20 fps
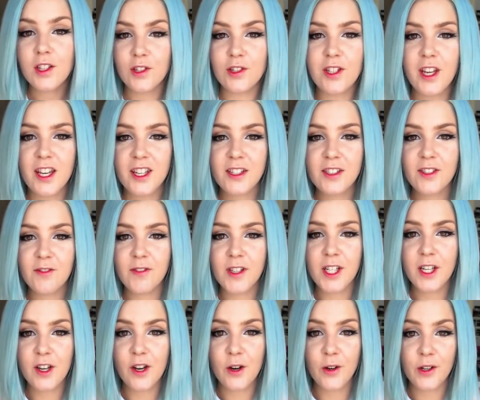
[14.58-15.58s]
Today's
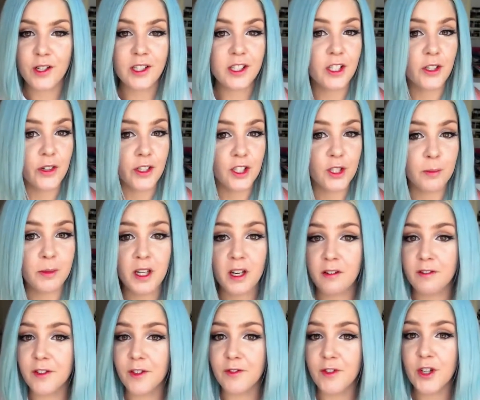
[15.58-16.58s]
video is going to be a
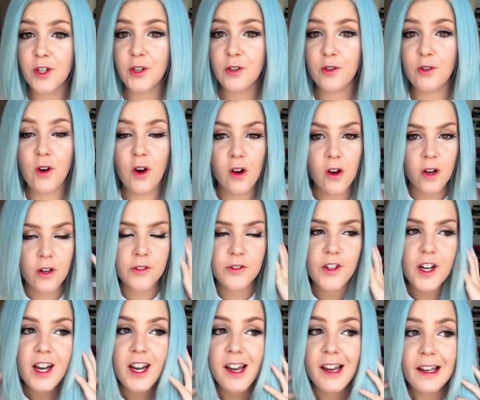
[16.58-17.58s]
review of
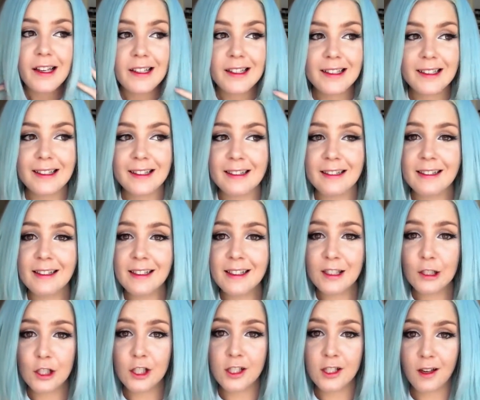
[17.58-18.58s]

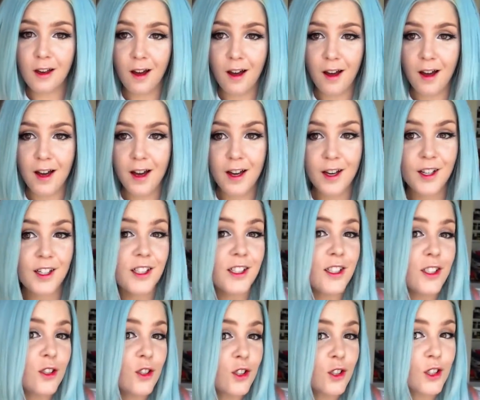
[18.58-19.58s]
these
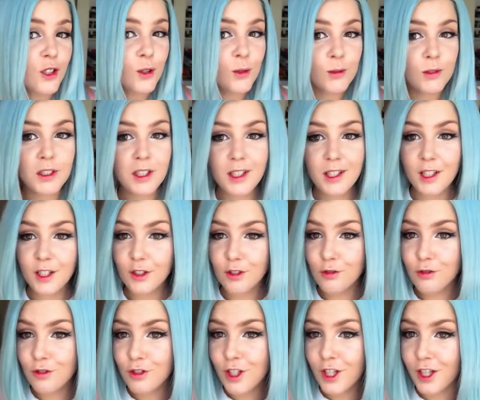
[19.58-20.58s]
guys. Can
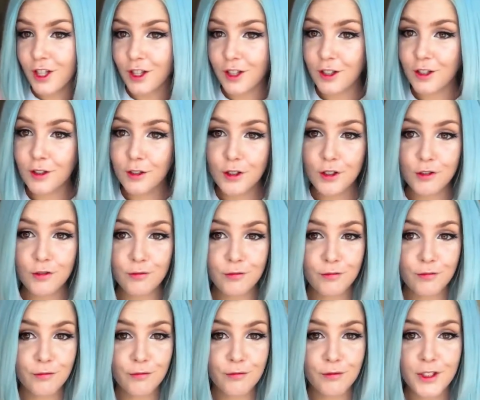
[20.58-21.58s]
you tell?
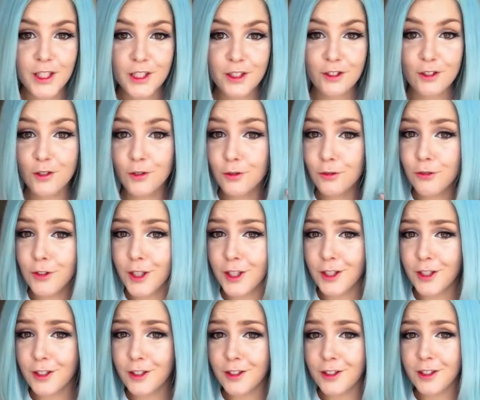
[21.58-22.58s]
Oh, they are so
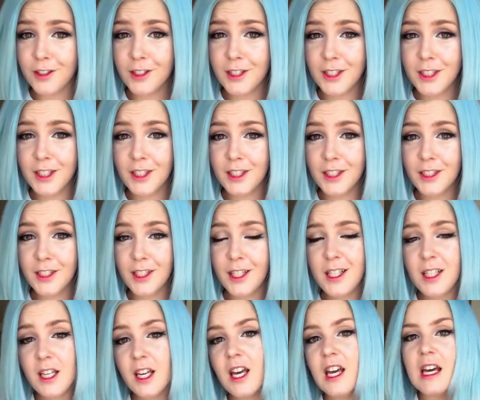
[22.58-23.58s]
fancy.
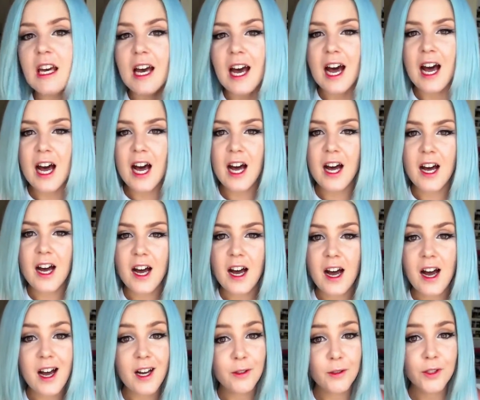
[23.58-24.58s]

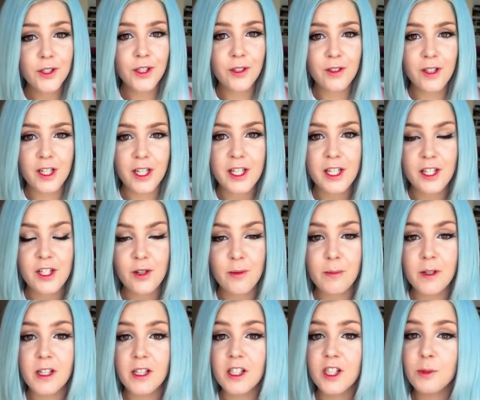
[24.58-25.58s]
I was so lucky to
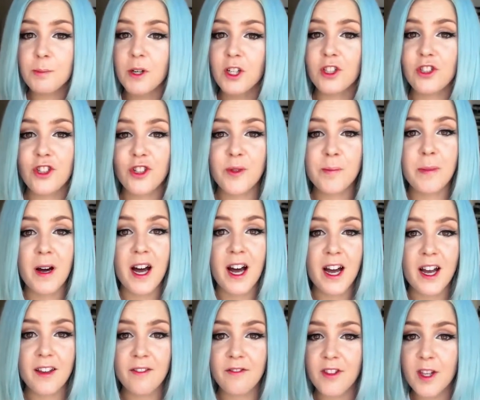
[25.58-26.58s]
be sponsored
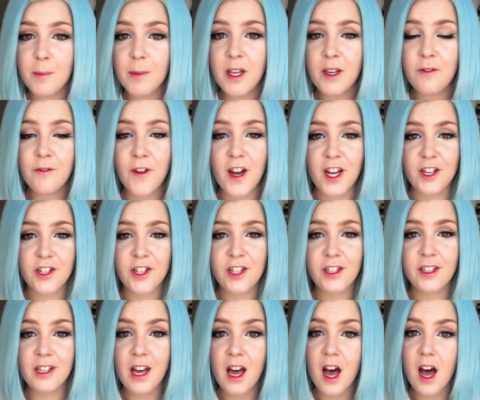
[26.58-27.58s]
by VP
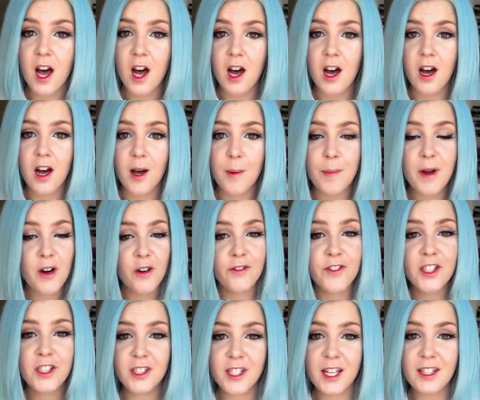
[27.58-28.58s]
Fashion, a pair of
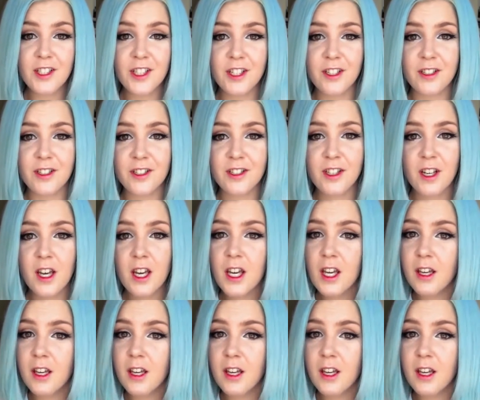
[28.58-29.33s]
extensions.